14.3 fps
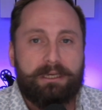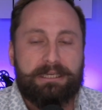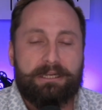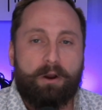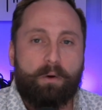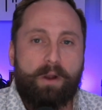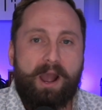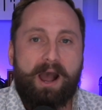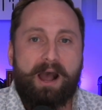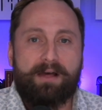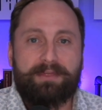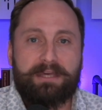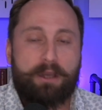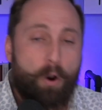you know,
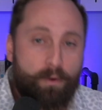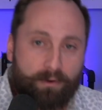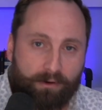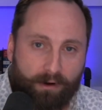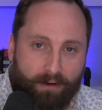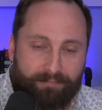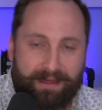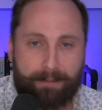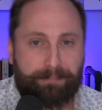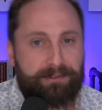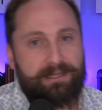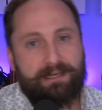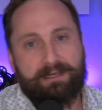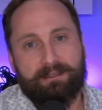uh, the owner of that
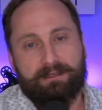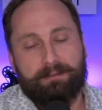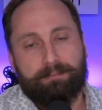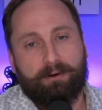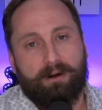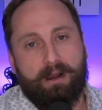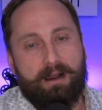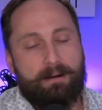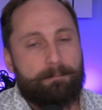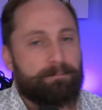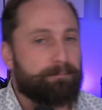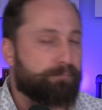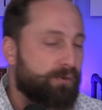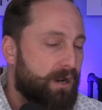particular uh,
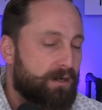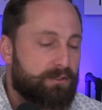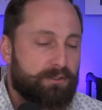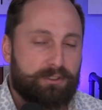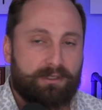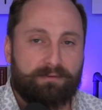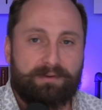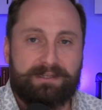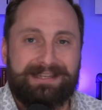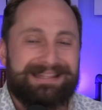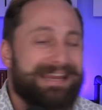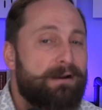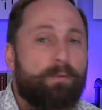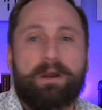product or service,
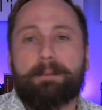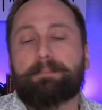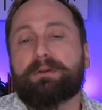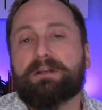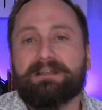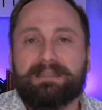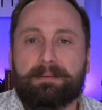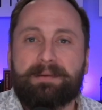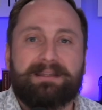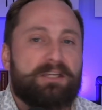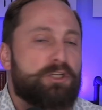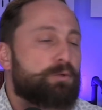they don't want to put a limit.